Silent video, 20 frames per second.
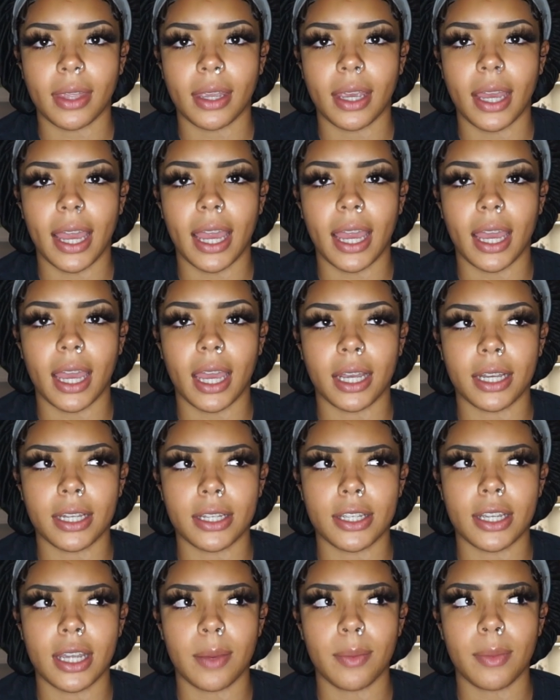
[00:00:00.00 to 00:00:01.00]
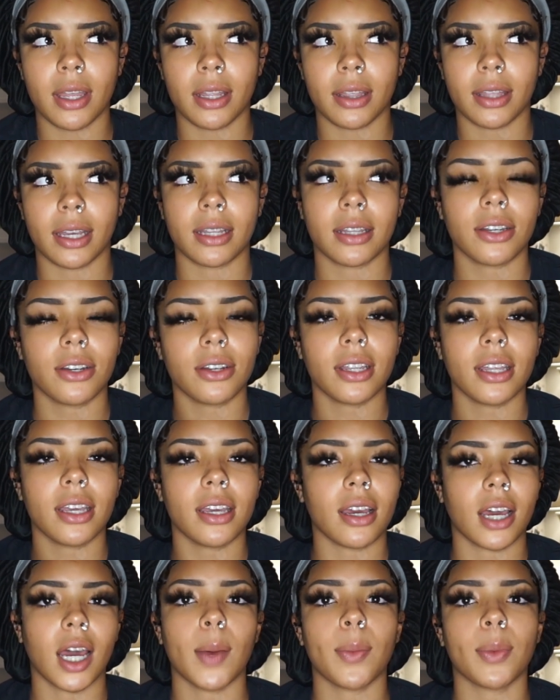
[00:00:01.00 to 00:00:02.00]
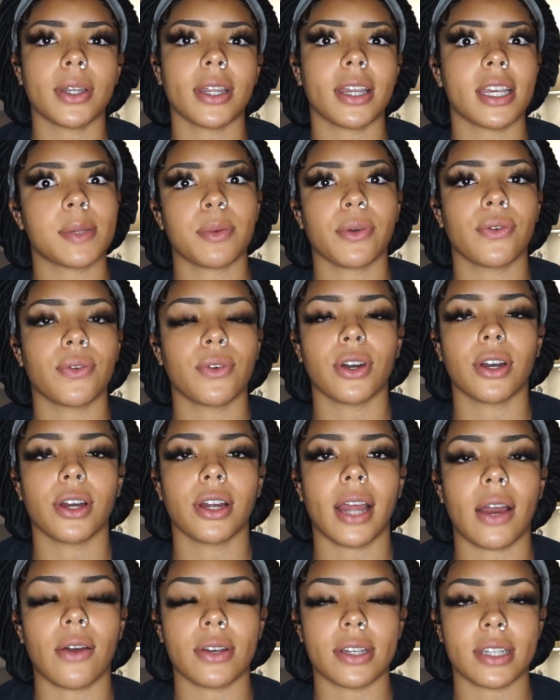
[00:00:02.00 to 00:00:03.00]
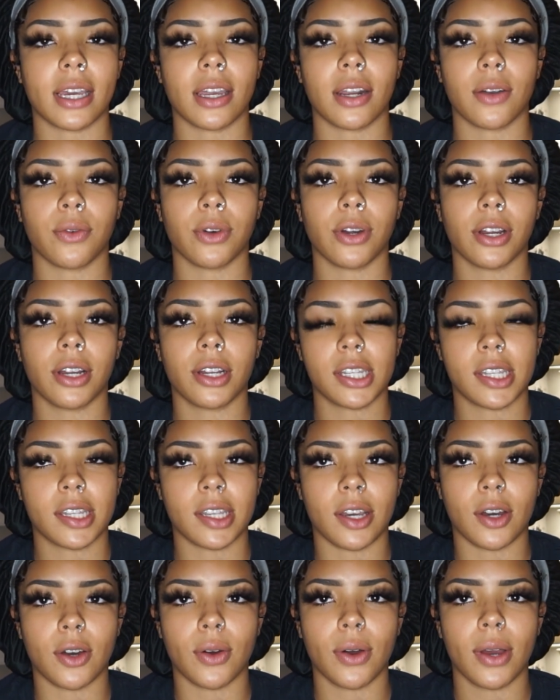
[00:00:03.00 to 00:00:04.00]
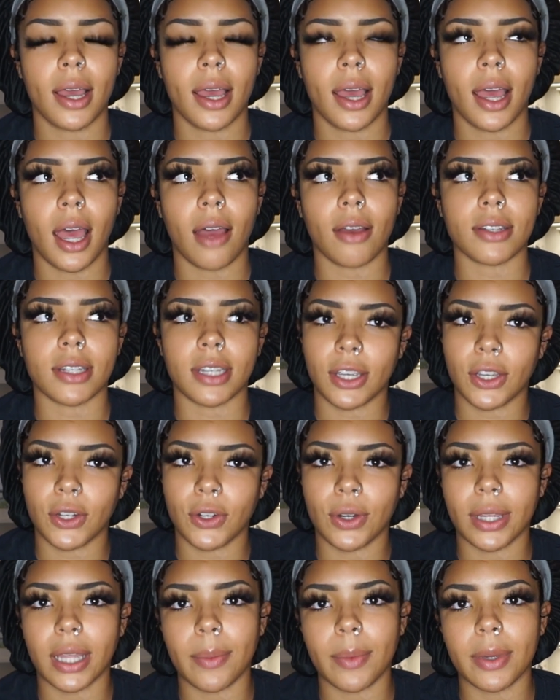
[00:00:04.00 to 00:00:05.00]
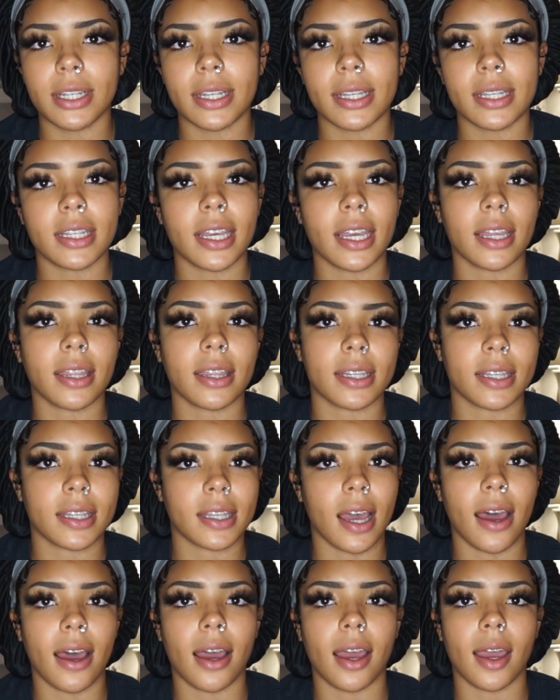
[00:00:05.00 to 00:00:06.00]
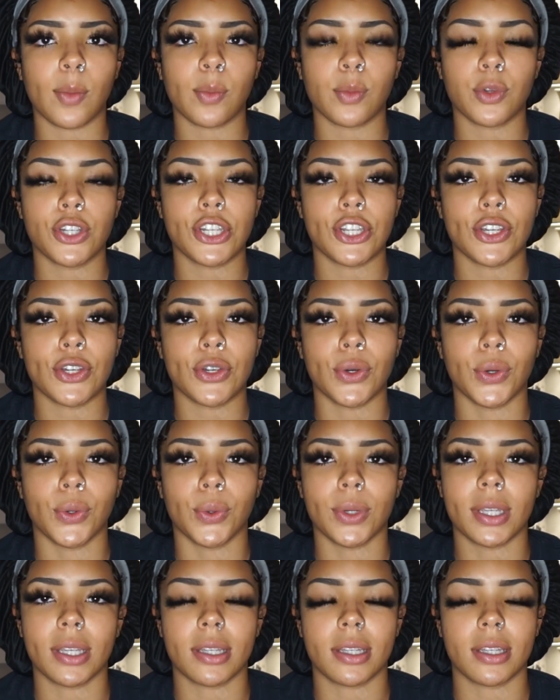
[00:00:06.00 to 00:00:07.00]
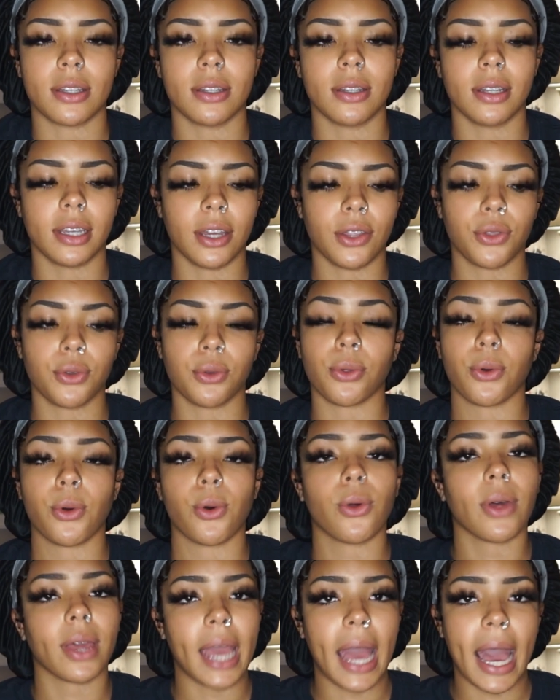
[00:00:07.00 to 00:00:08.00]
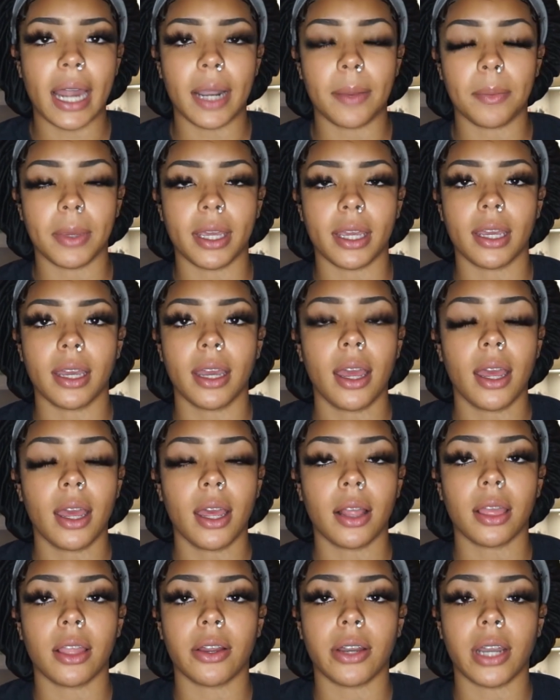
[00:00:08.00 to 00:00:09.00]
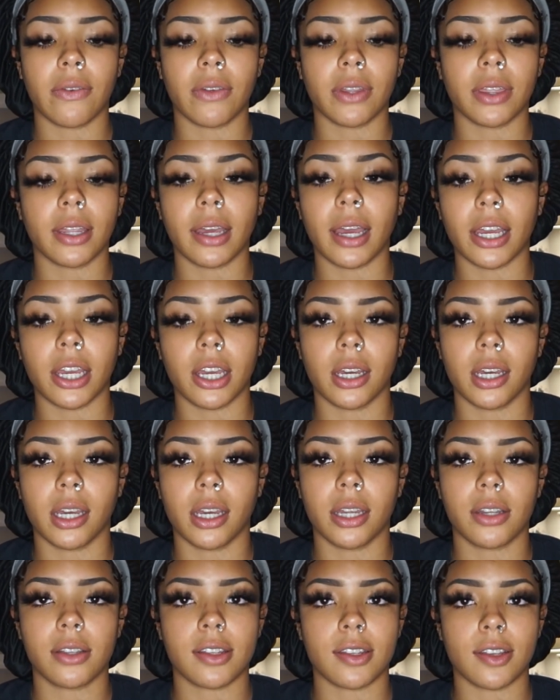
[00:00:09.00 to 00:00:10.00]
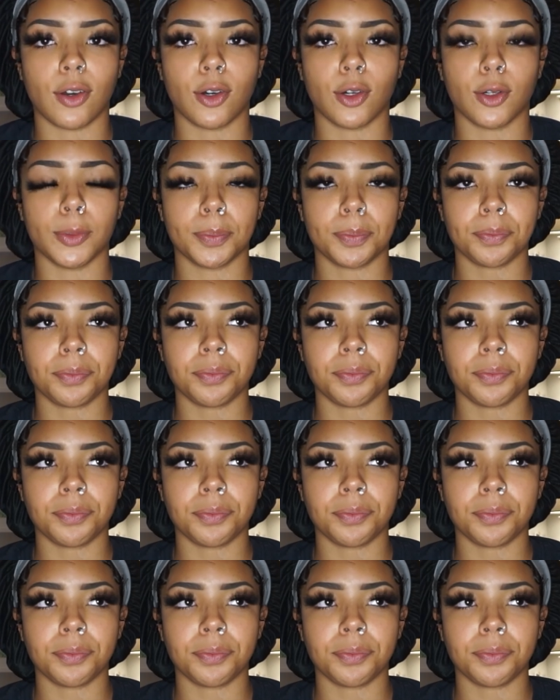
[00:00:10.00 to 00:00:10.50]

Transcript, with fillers: and she hit me like literally a couple days before I was out of work. So I was like, you know what, let me just take this time to get through the whole academy, learn everything I could. So